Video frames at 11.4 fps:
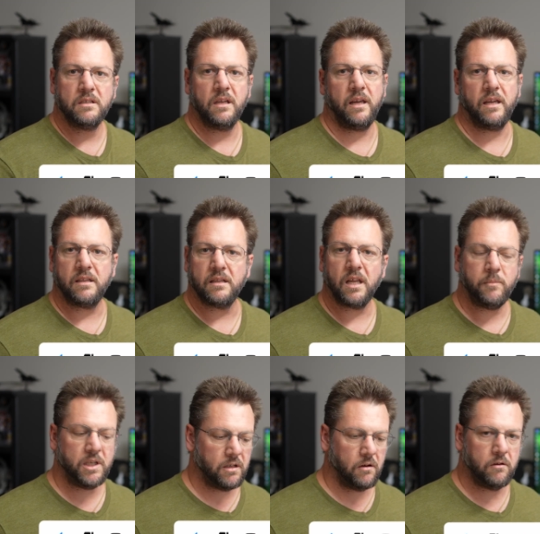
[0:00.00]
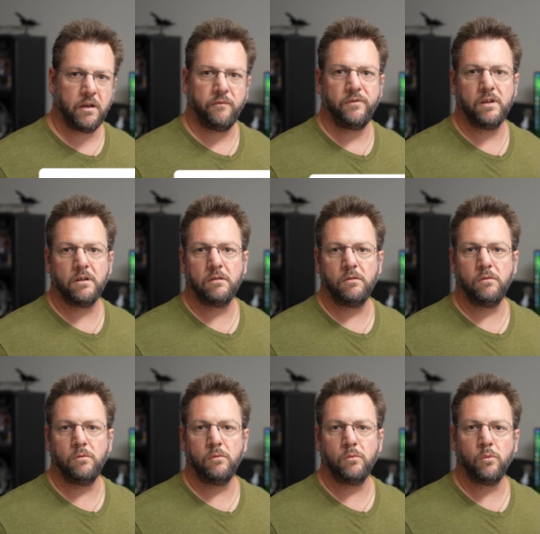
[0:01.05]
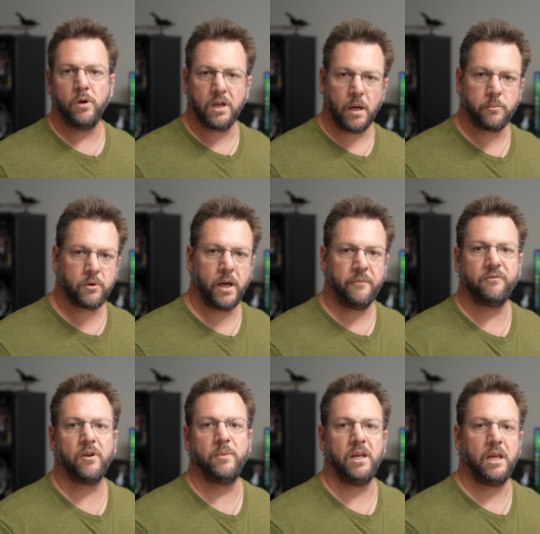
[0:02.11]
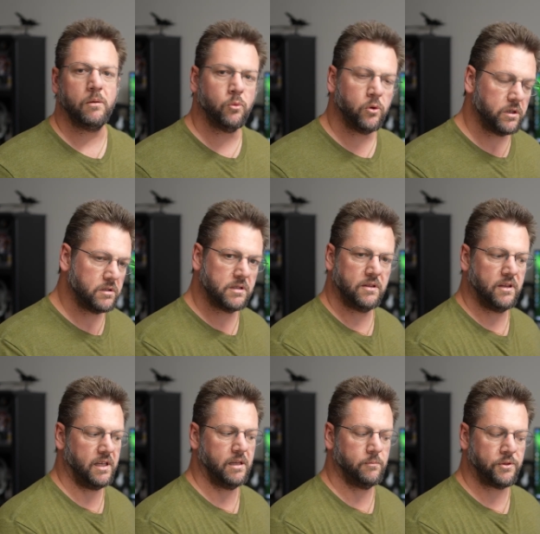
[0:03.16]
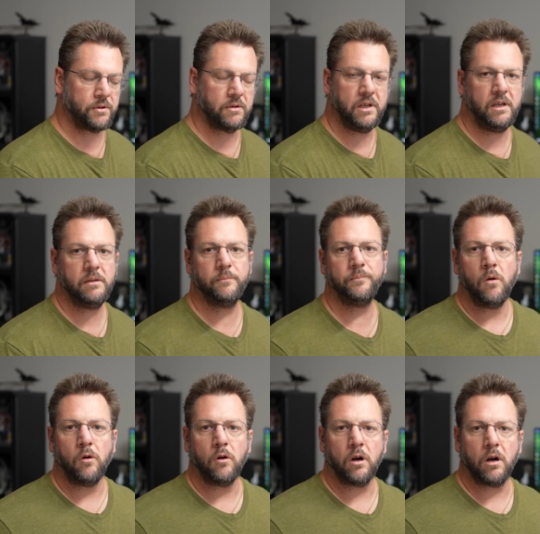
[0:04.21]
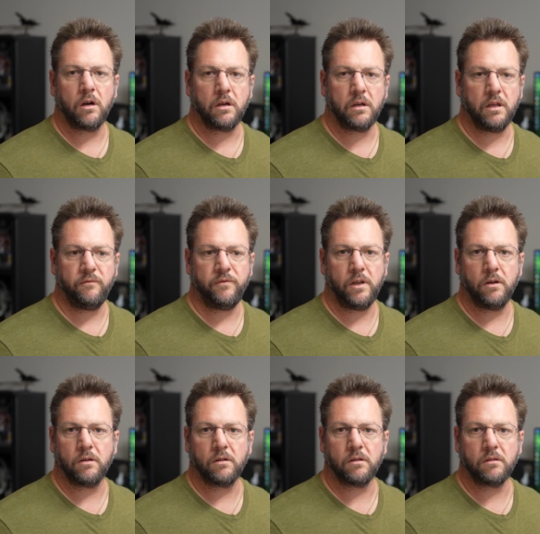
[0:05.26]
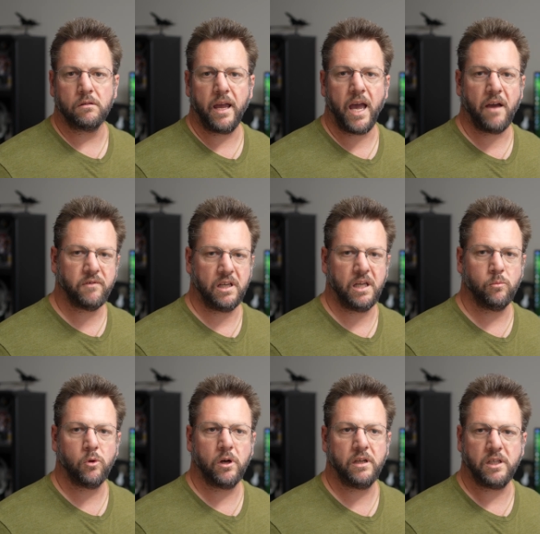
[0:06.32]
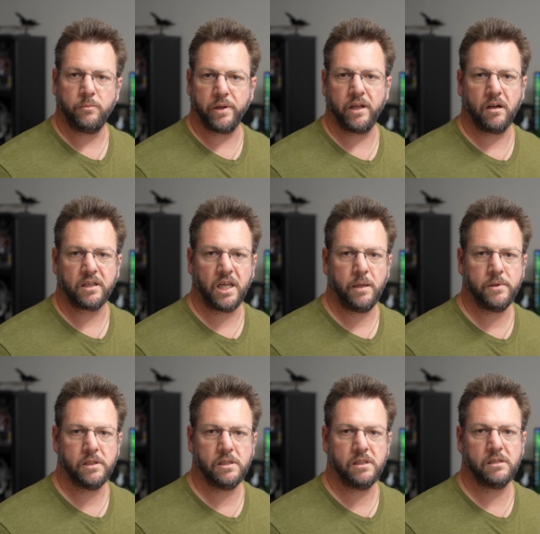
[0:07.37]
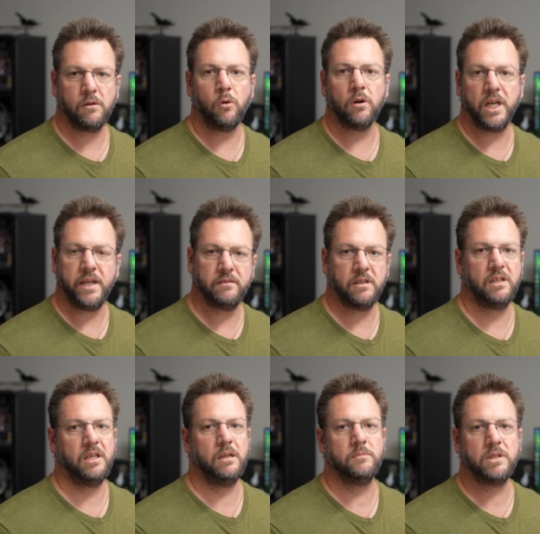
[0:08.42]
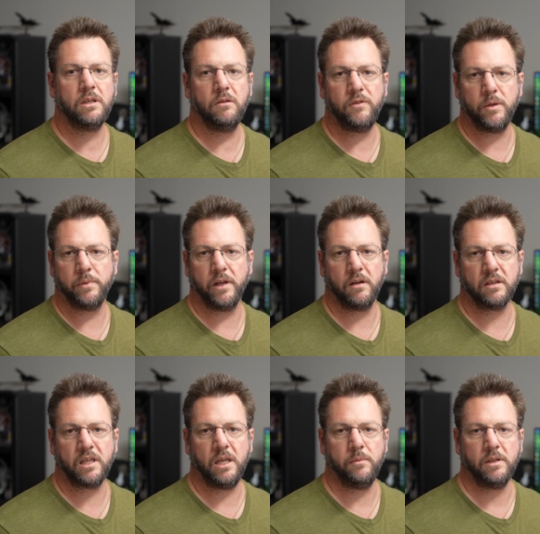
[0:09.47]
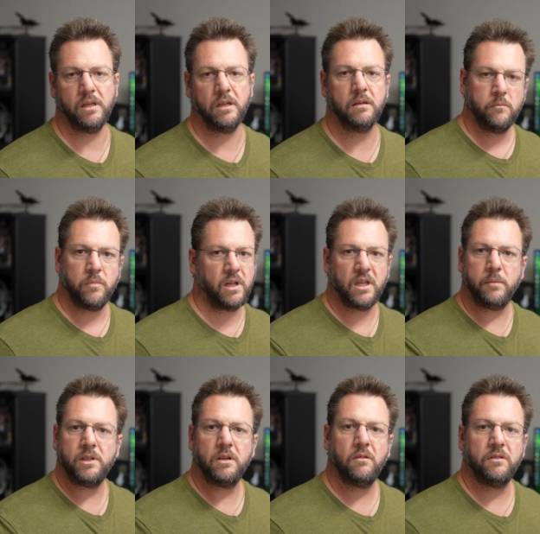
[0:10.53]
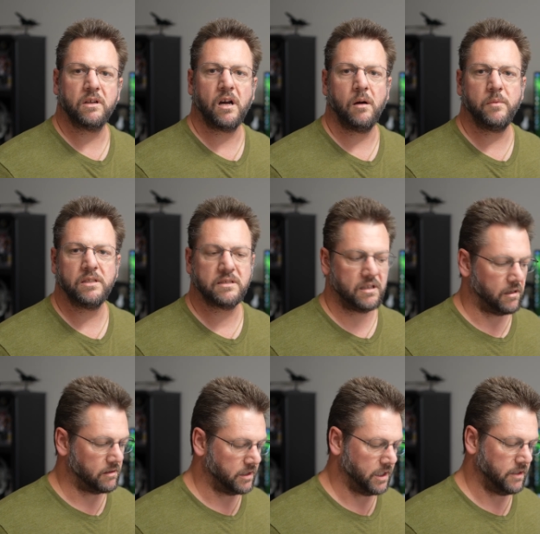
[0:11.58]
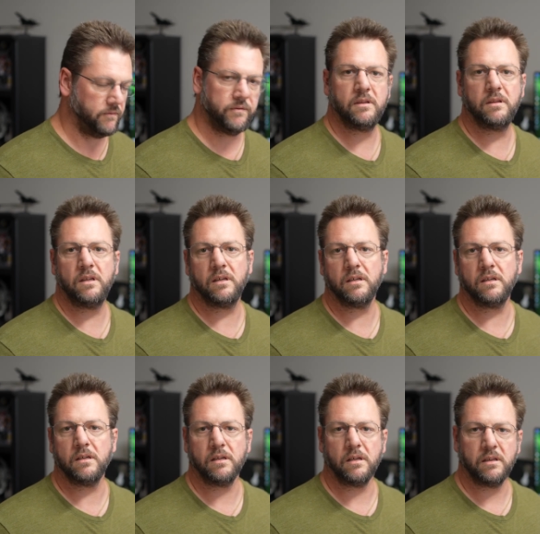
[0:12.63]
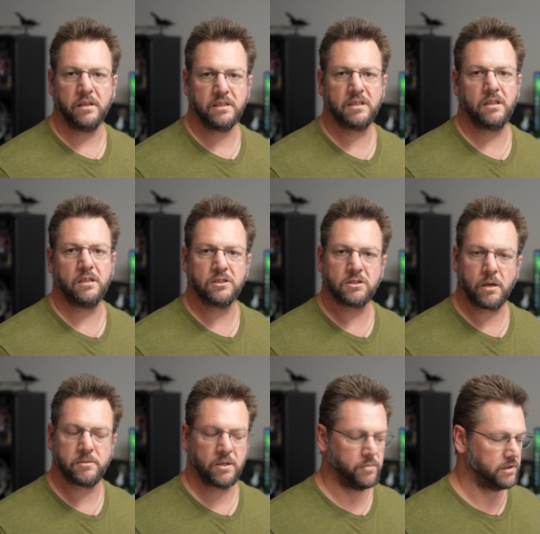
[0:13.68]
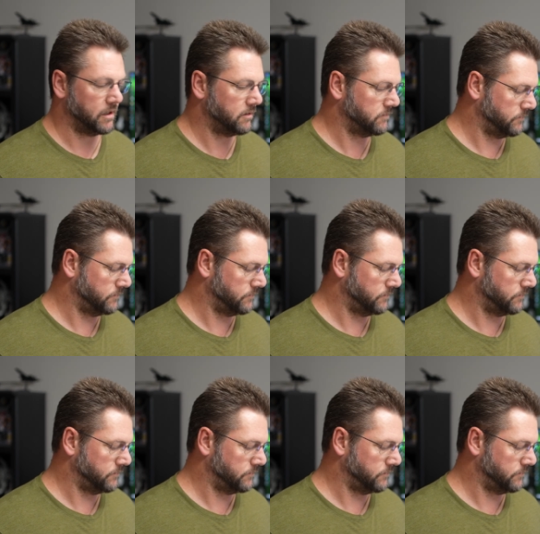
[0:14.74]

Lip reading: and let me know if you would upgrade from the M1 to the M3, or if you have an M1 and you plan on keeping it, or even an M2 if you plan on keeping it. But let me know in the comments and I'll leave the links in the description below.